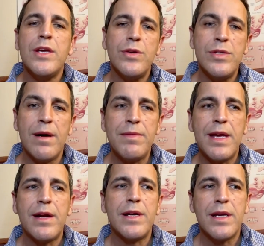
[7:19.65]
You numb the
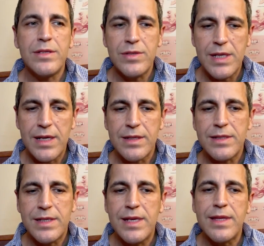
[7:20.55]
area and you take the
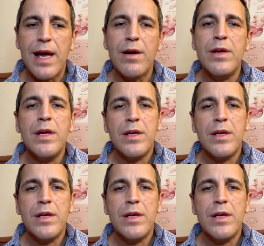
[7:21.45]
teeth out